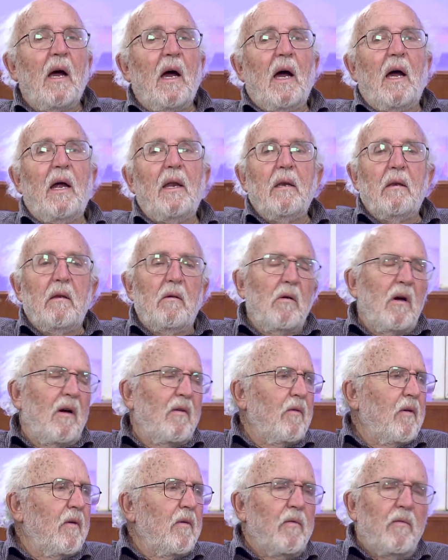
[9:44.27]
And you
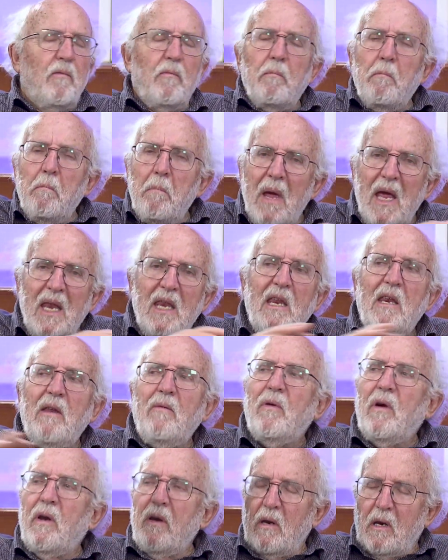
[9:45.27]
have many
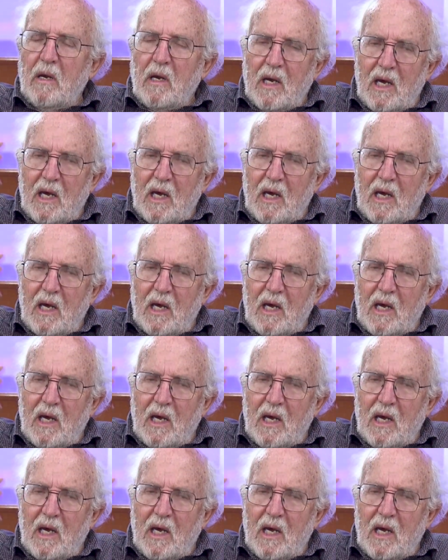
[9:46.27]
different